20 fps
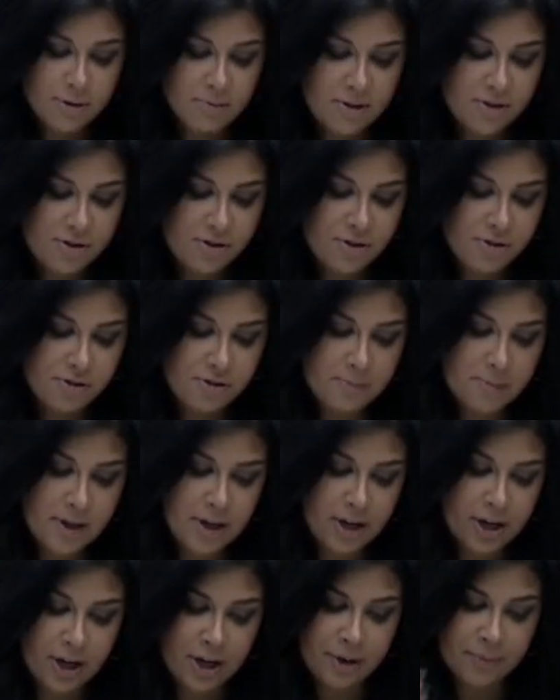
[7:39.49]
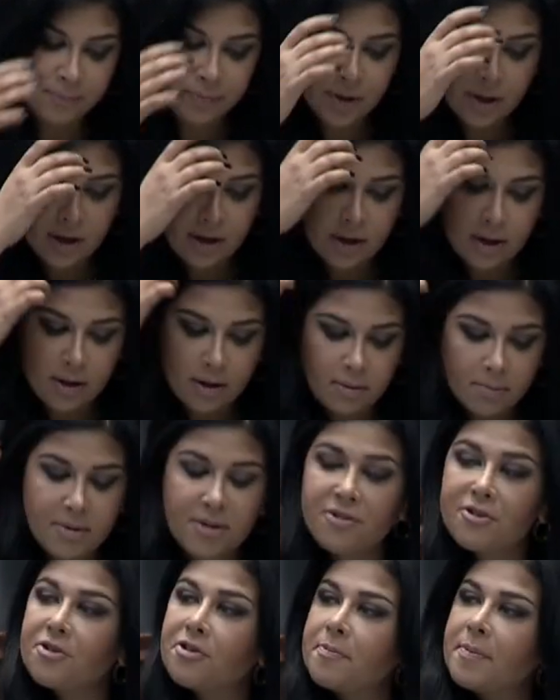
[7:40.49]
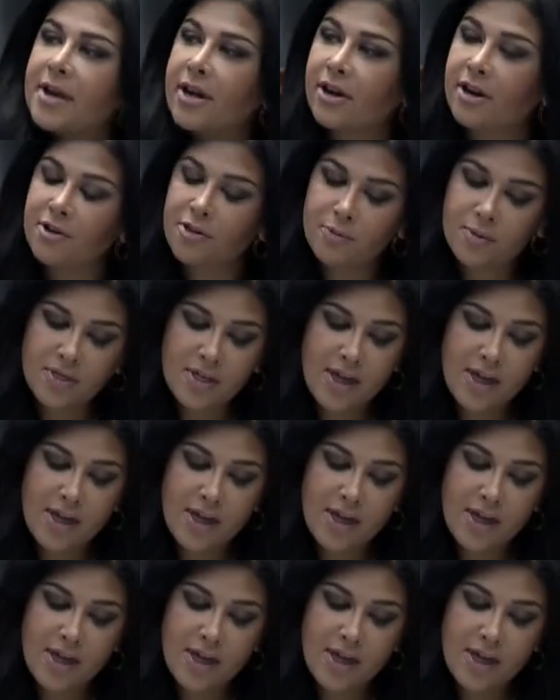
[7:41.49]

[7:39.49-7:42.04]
you, Mr. Speaker. Mr. Speaker, it's with